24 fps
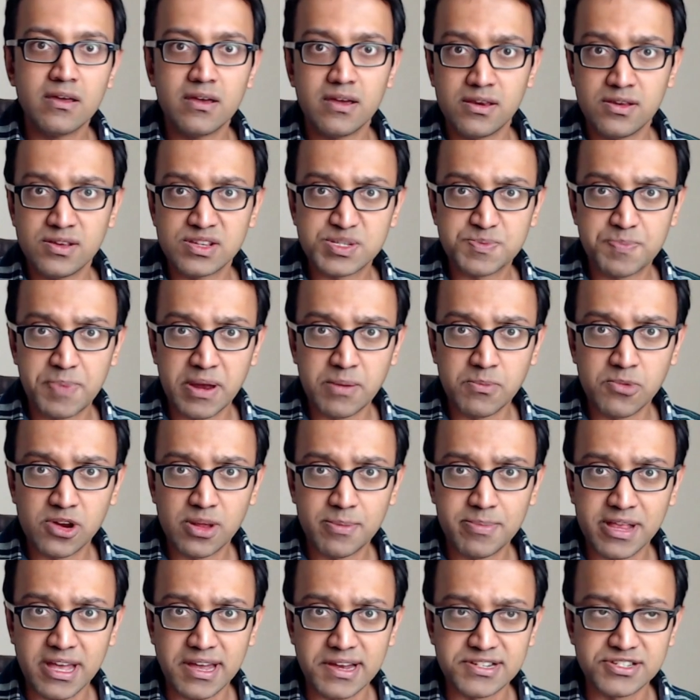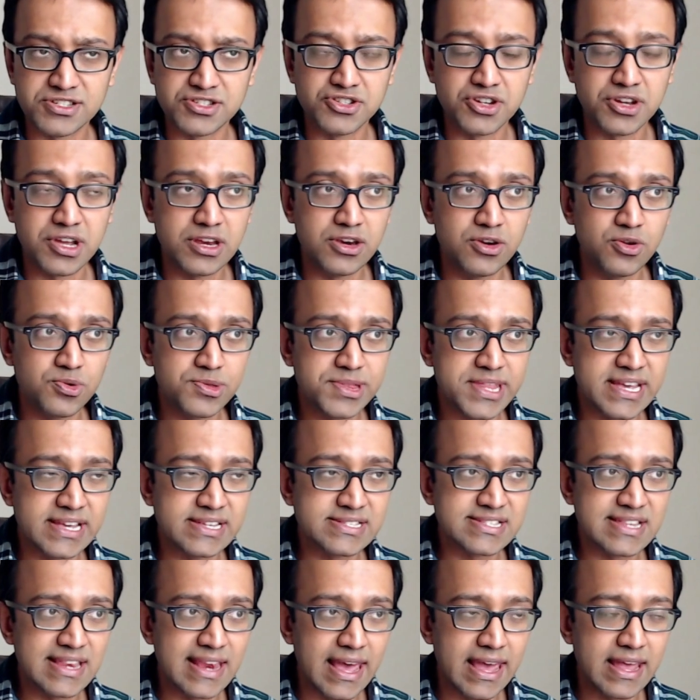In your Spring Boot applications, you can do
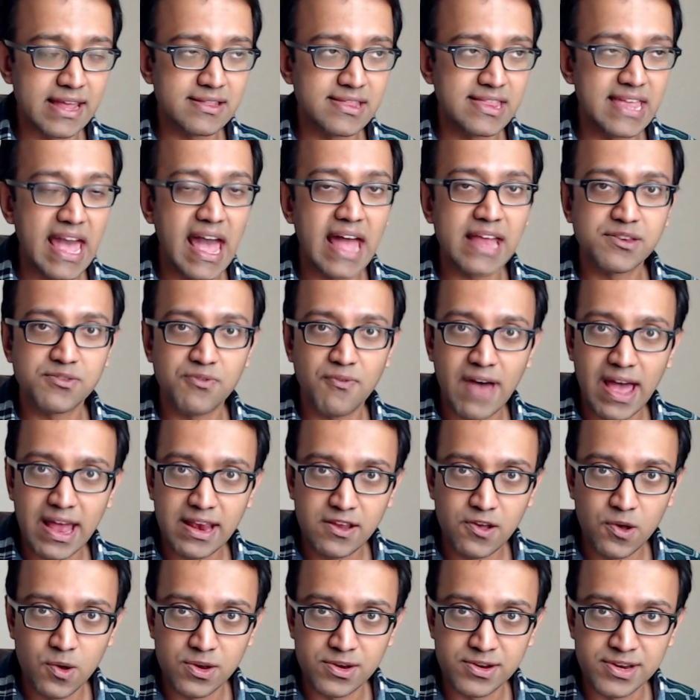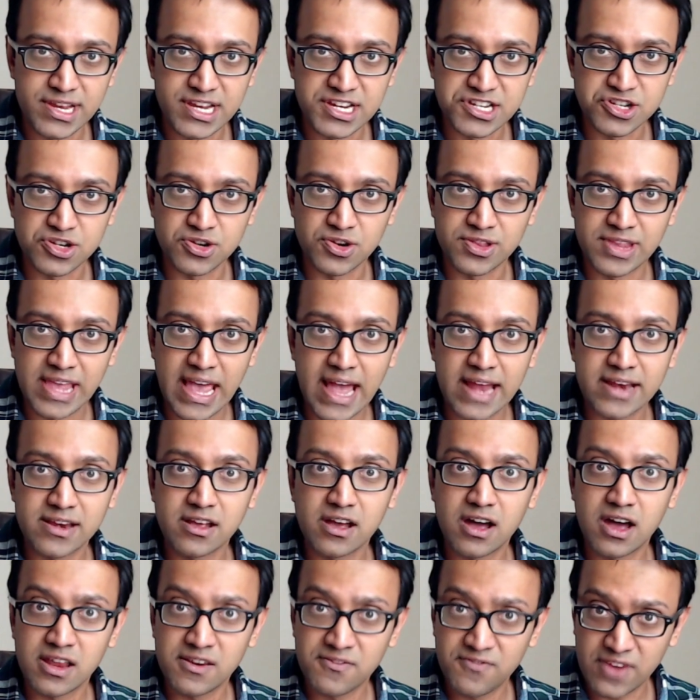things like the at value annotation or the
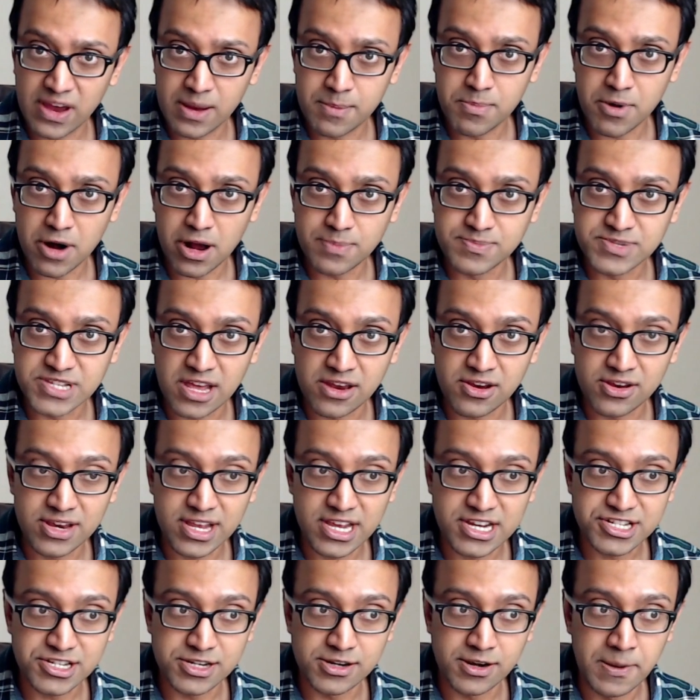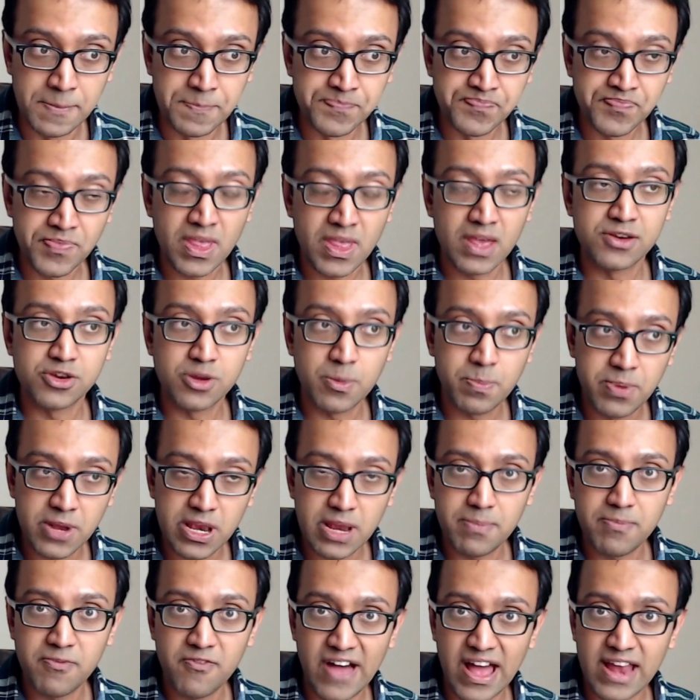at config props annotation to pull
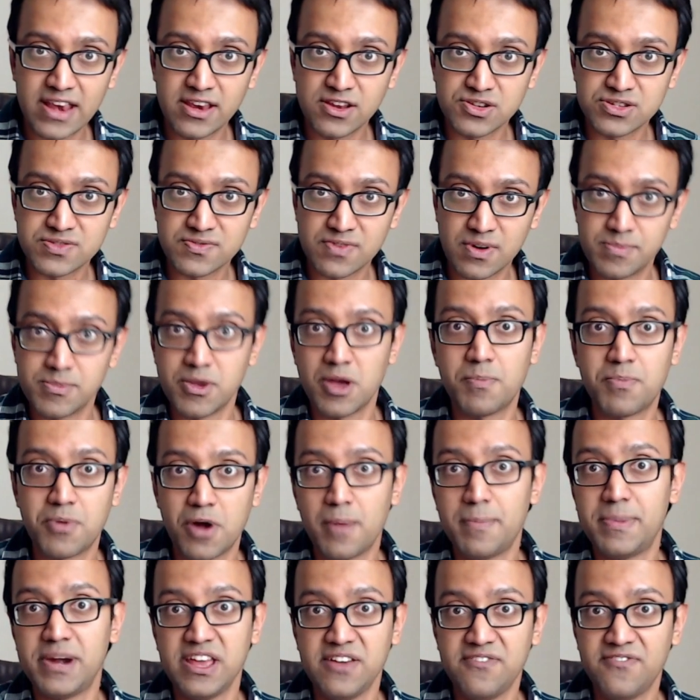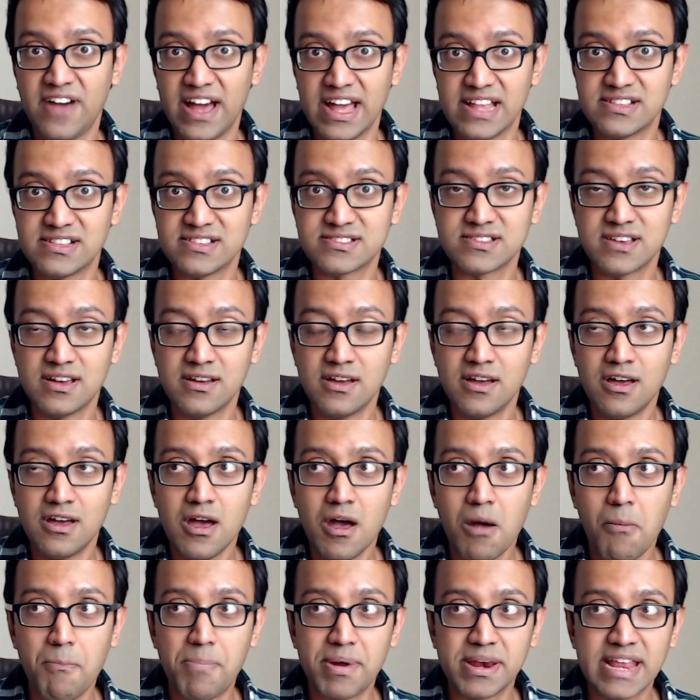up values from your property files.
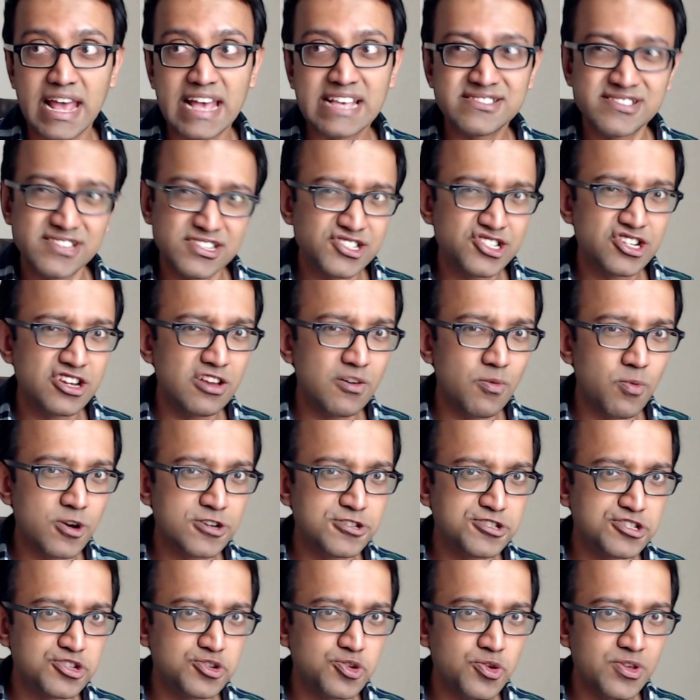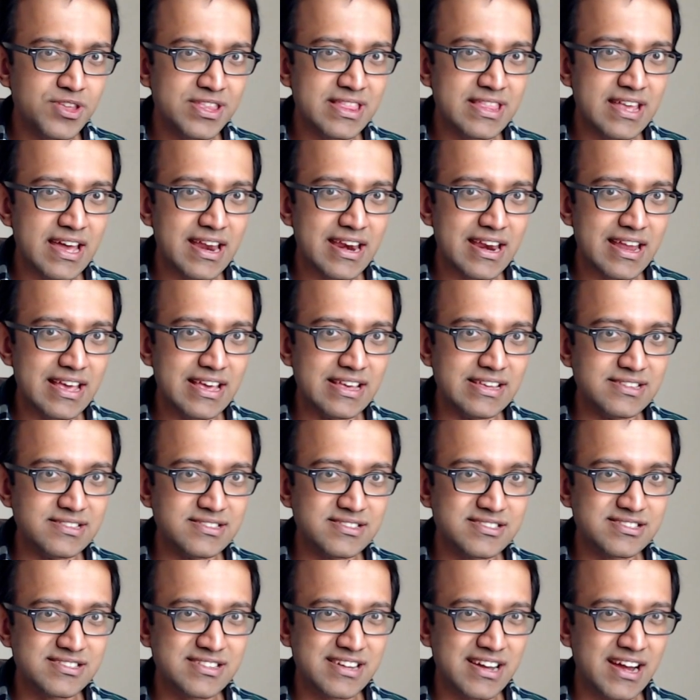But essentially what you're doing there
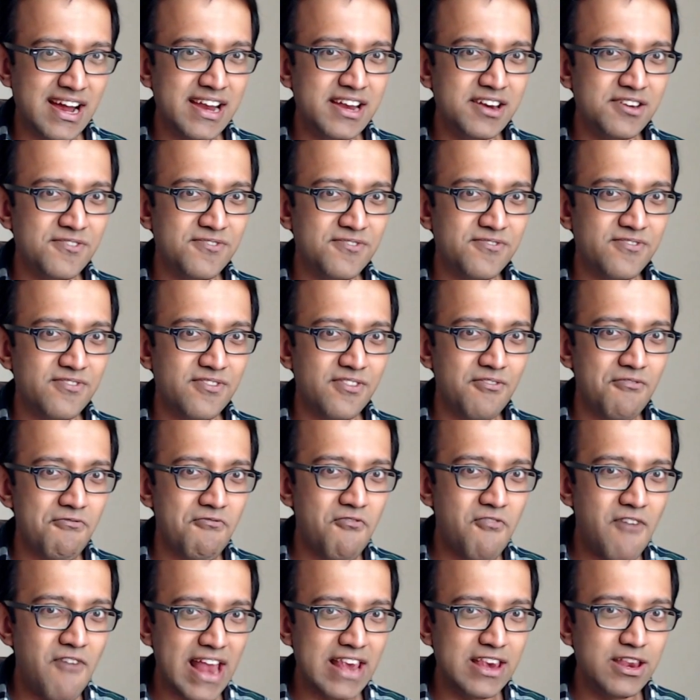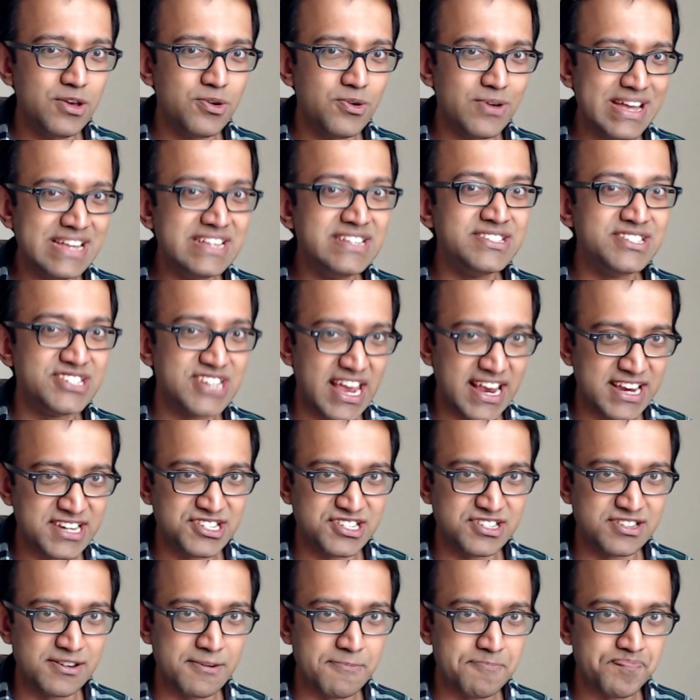is kind of value
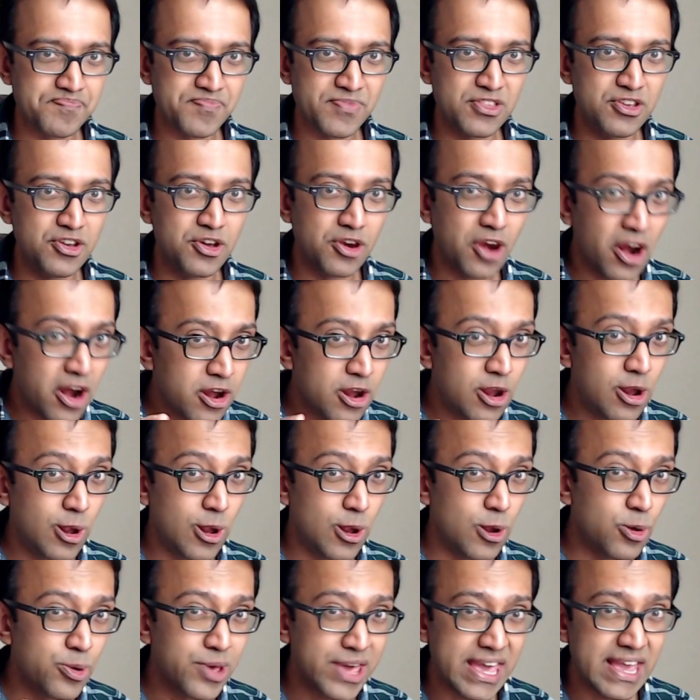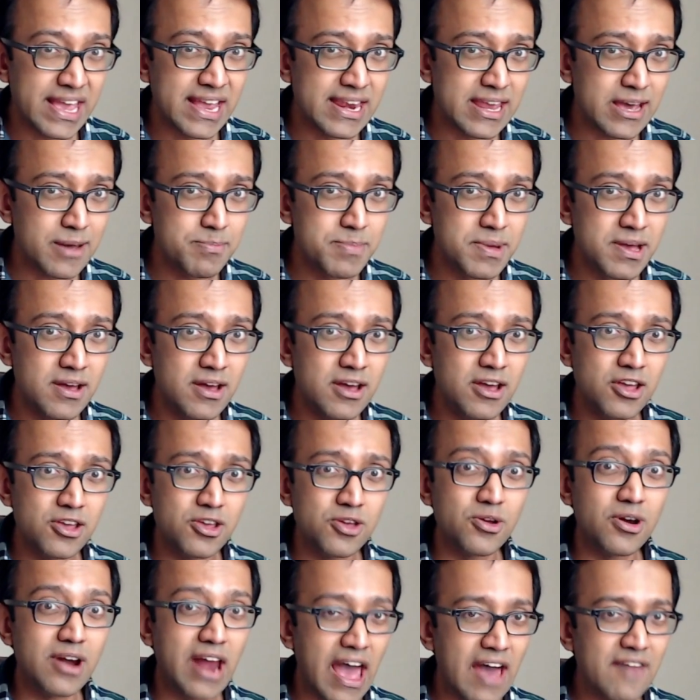injection. You're not looking it up,
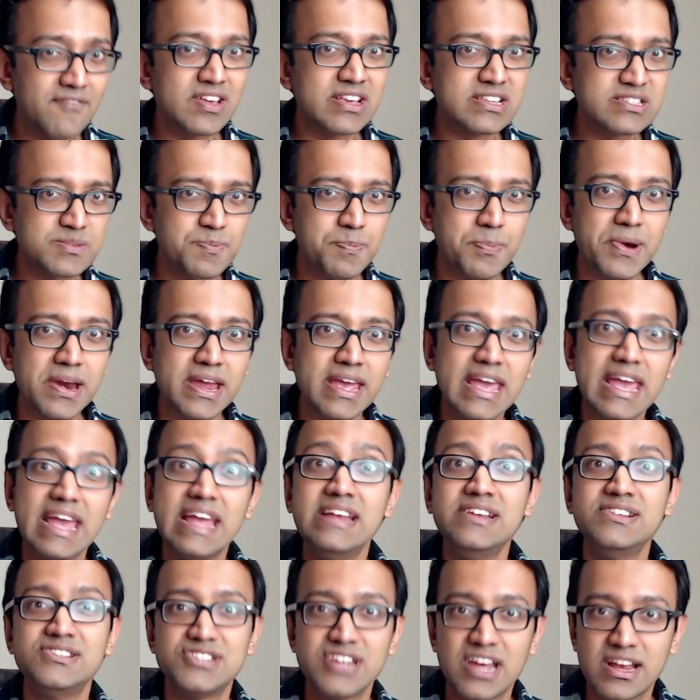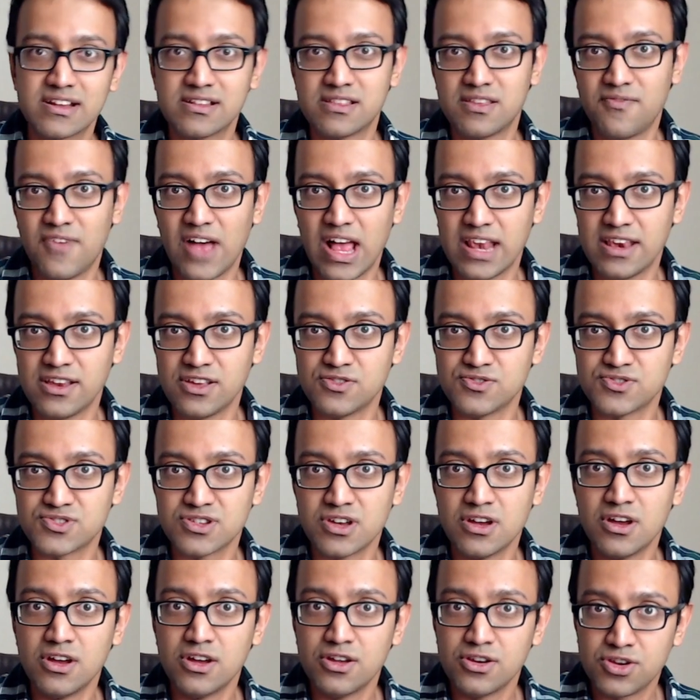you're having Spring inject the values
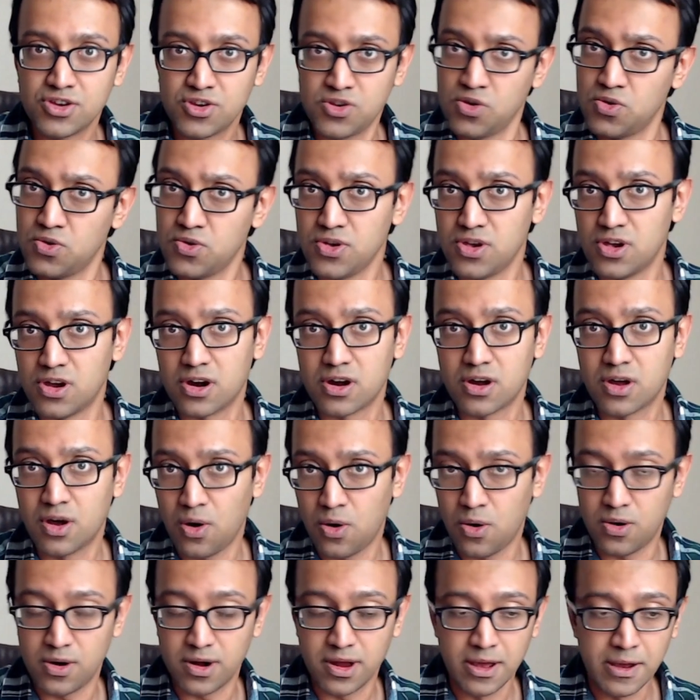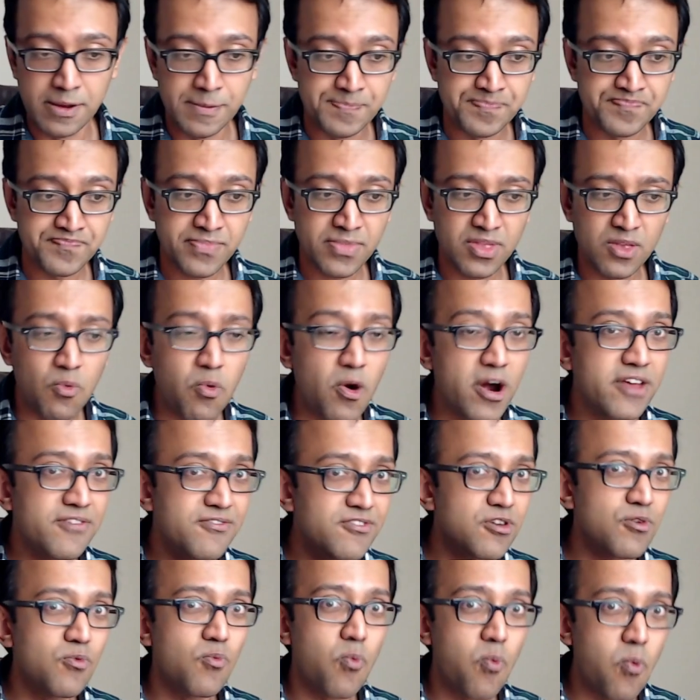to your code. Now, what
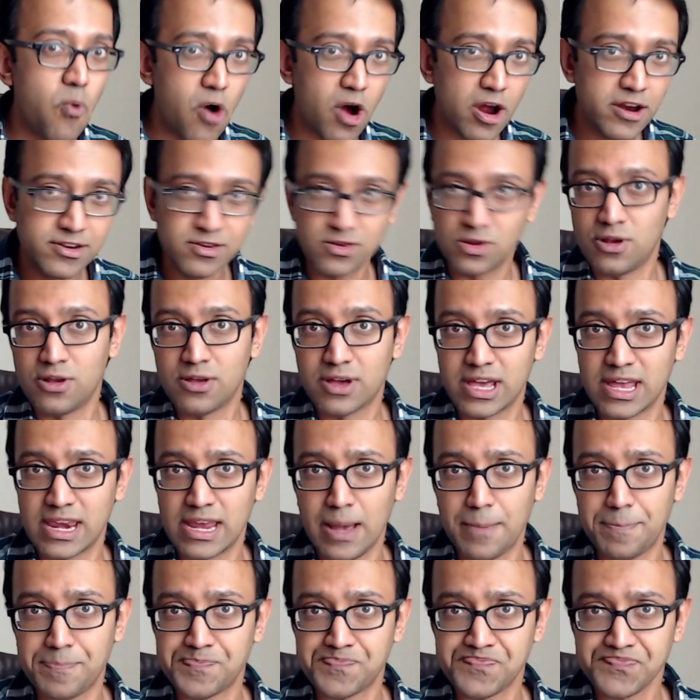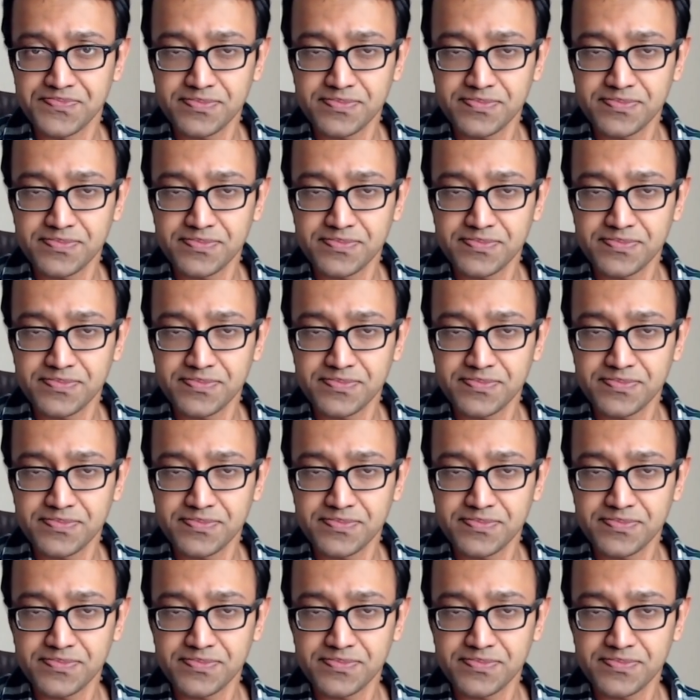if you want to look it up?